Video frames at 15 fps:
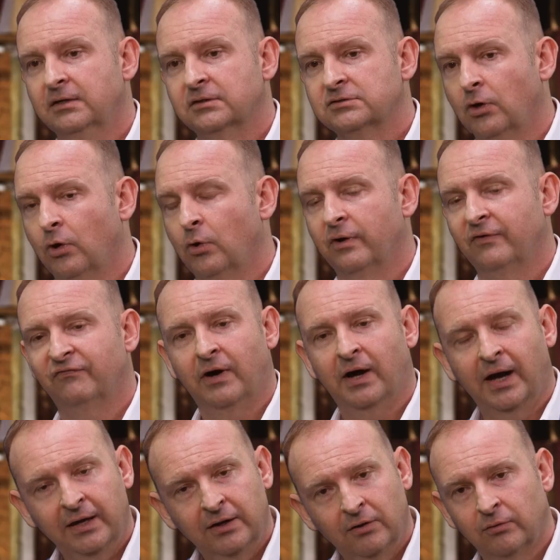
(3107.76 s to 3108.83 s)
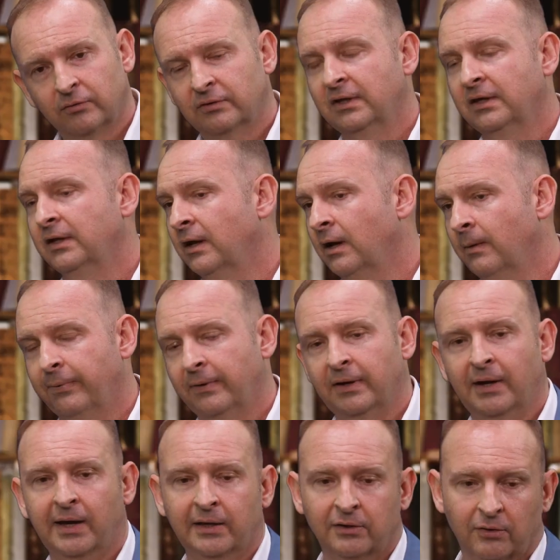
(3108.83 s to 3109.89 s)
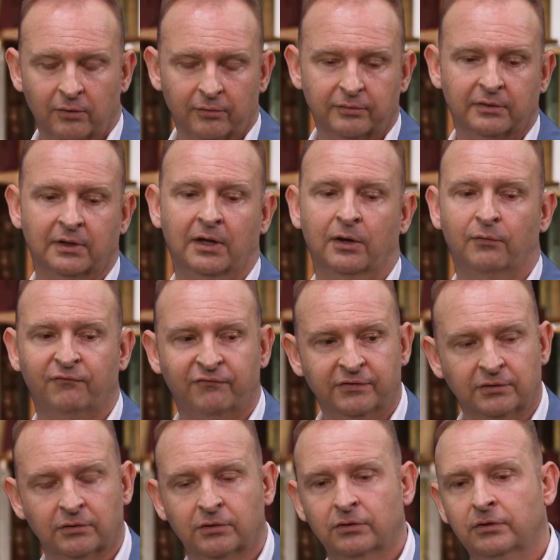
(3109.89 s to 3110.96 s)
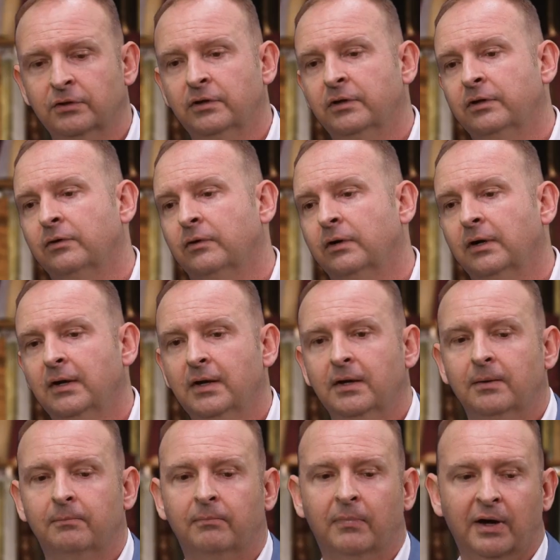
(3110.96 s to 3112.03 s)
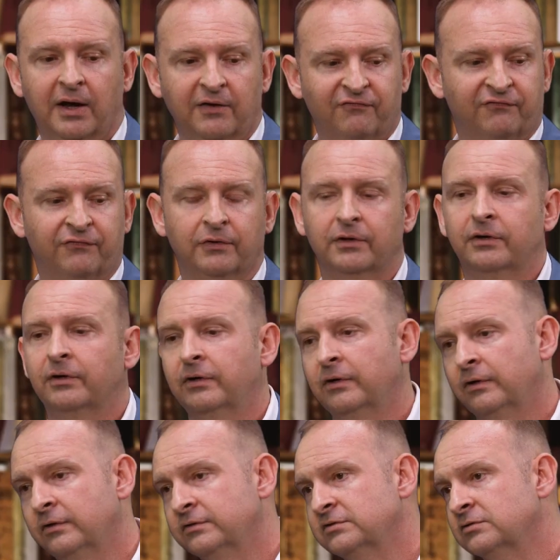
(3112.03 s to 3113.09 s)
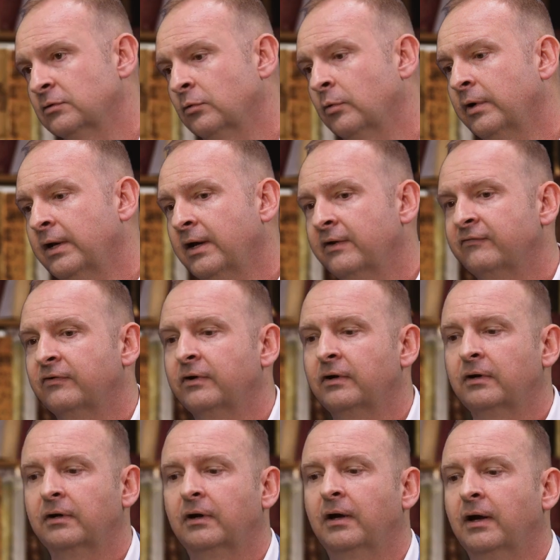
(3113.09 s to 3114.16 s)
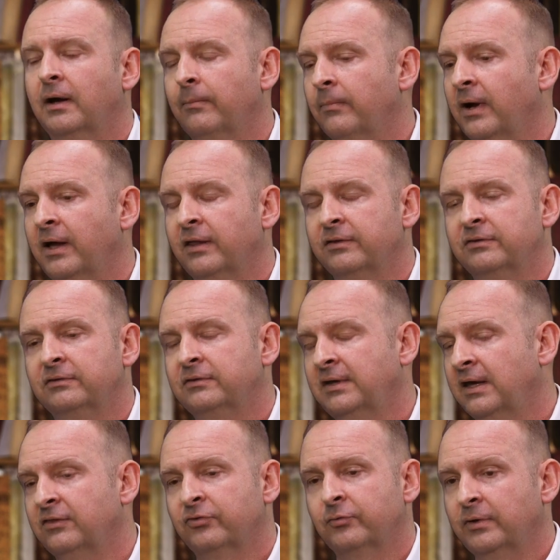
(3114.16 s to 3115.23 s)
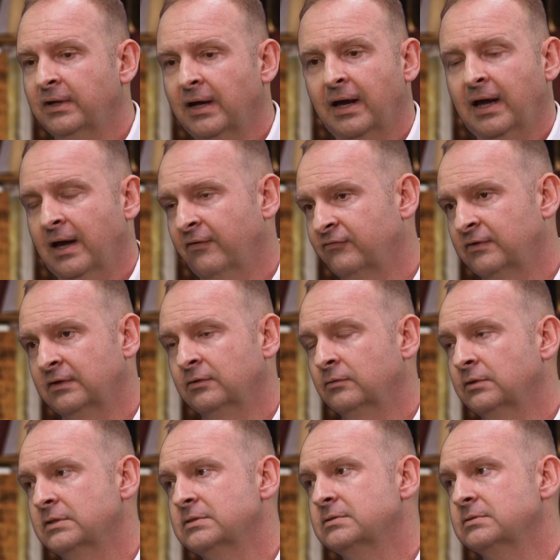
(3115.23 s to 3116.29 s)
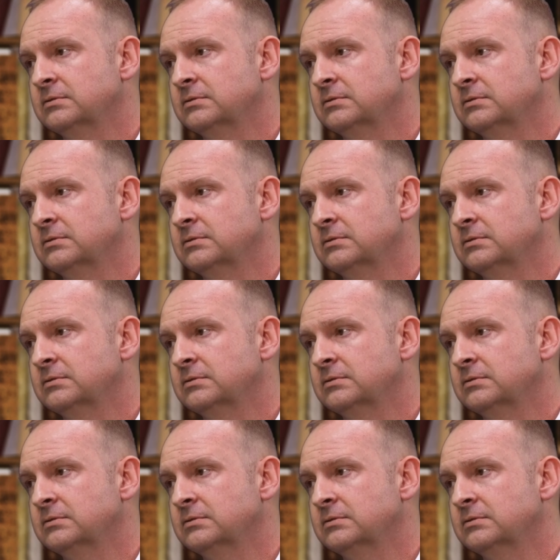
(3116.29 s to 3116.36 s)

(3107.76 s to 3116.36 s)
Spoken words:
So if I don't get up and I don't feel good, or my foot hurts or whatever, by day 3, I have to do it.